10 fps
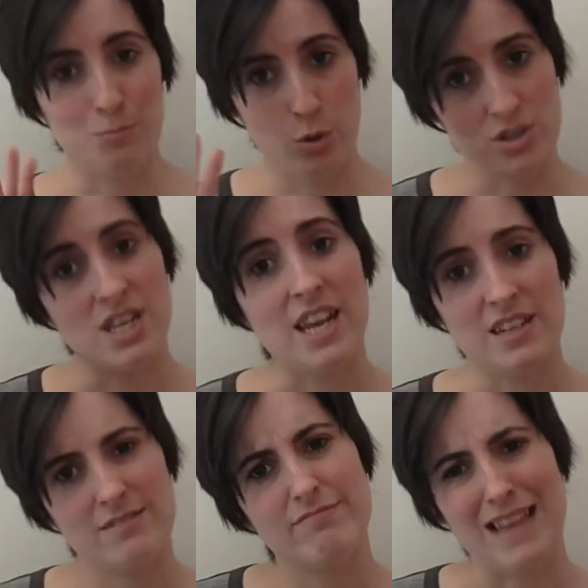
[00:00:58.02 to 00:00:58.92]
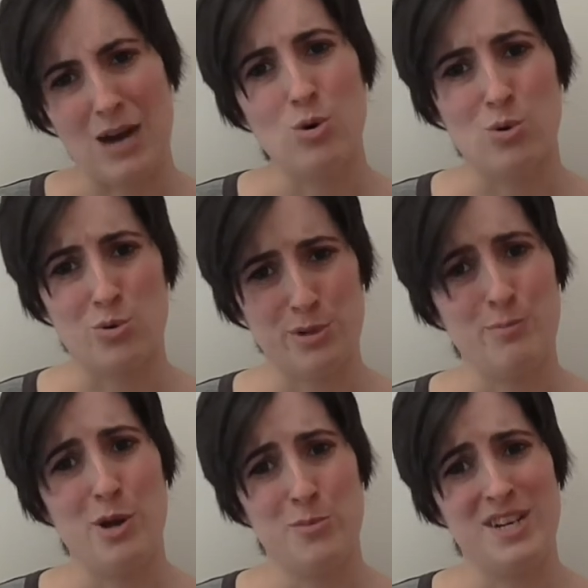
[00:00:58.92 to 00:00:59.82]
putting that awkward
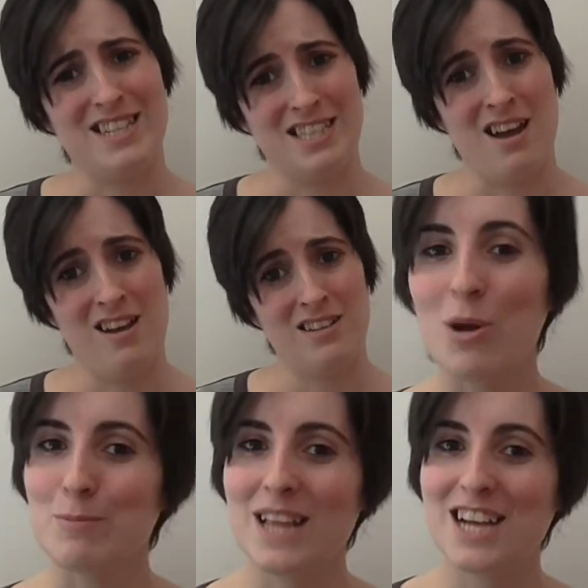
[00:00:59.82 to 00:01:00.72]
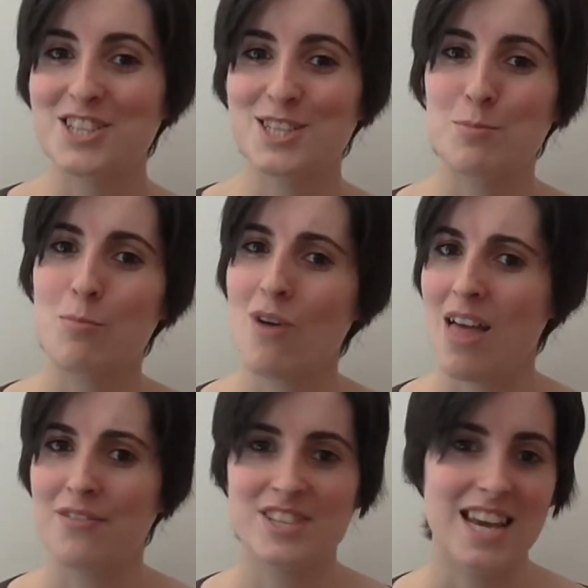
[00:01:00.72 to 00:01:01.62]
moment aside. Whiplash is a
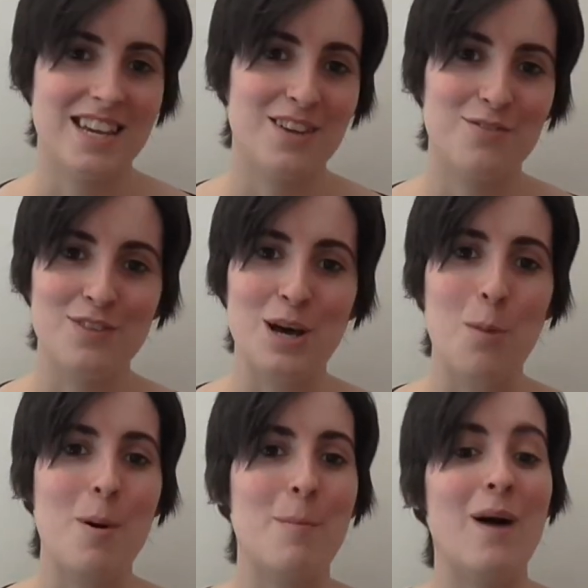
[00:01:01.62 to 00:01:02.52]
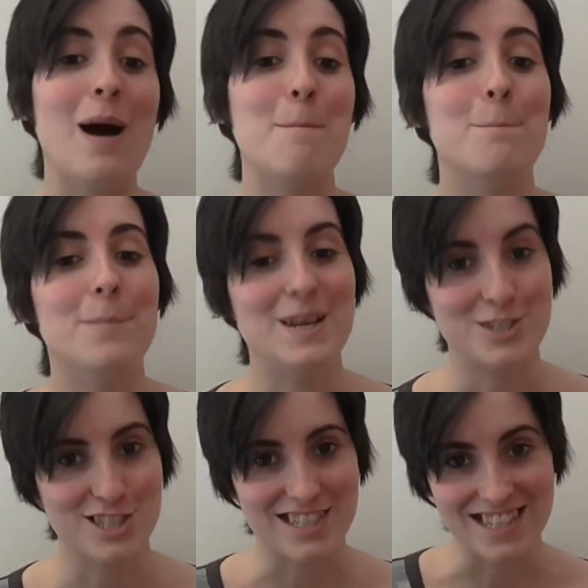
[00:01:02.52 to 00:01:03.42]
breathtaking film about
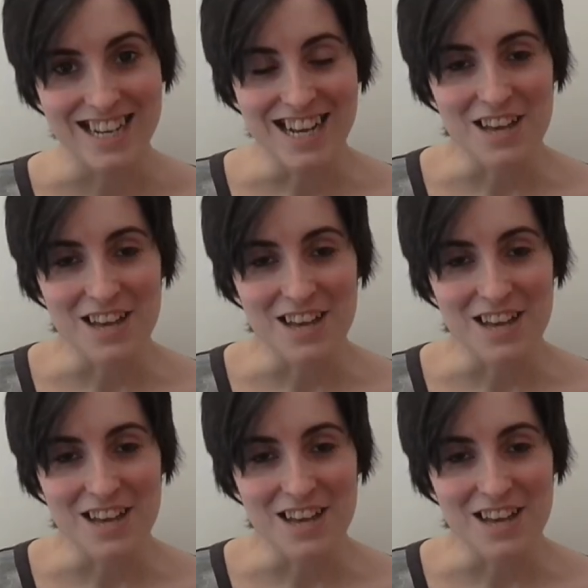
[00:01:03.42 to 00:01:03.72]
ambition